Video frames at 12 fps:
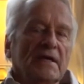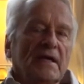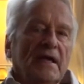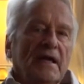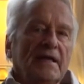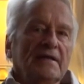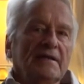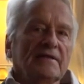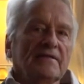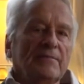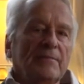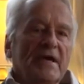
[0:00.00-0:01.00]
and the
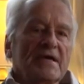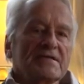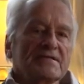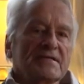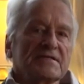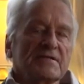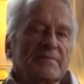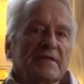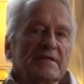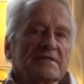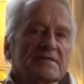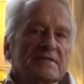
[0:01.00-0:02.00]
past
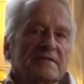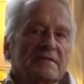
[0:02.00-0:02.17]
disappears.